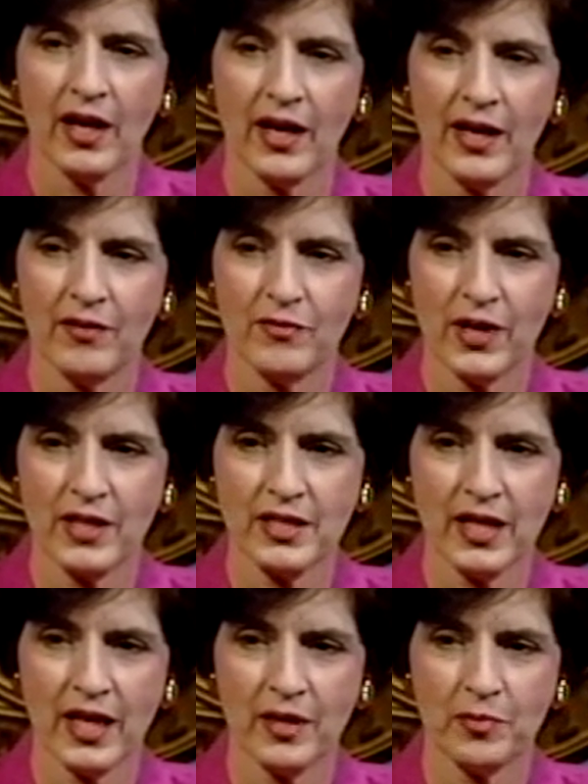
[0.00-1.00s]
In fact, I
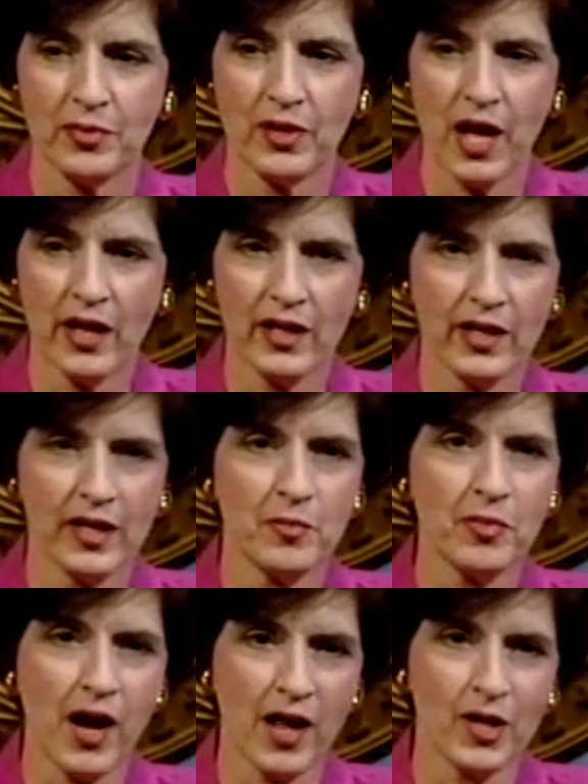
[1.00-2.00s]
had plotted an
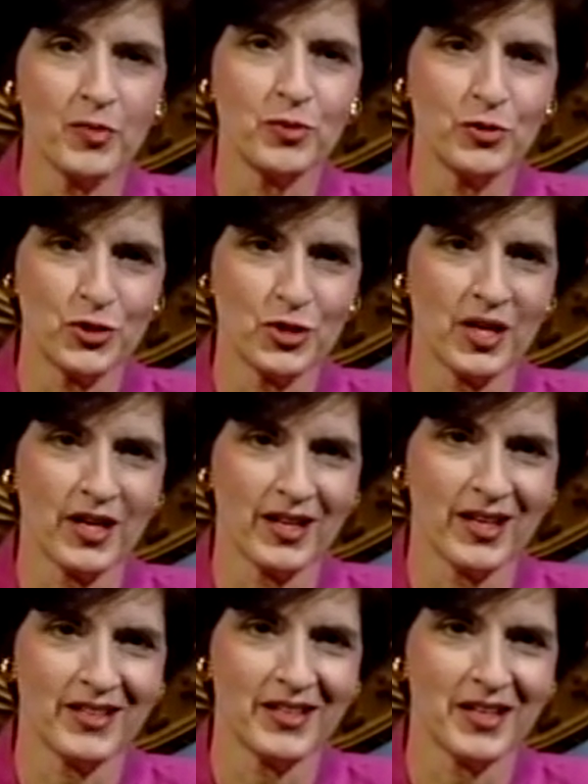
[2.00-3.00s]
Apollo moonshot
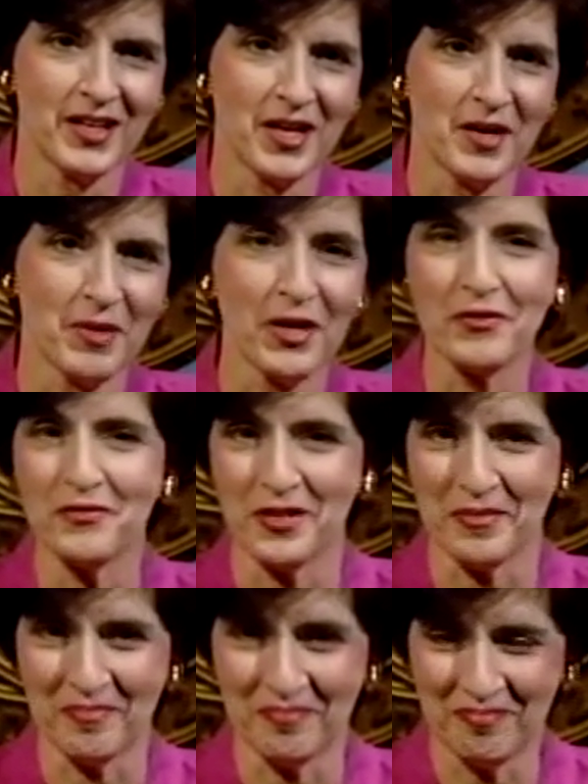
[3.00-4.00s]
on
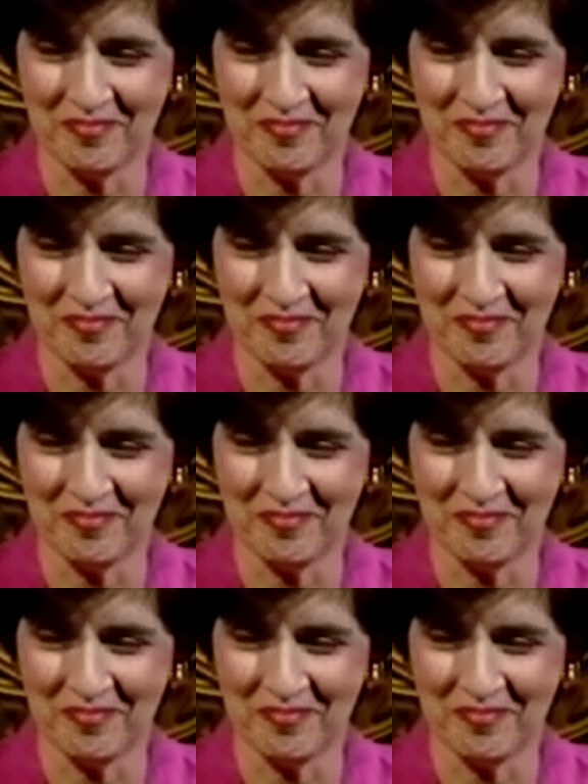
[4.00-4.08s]
microfilm.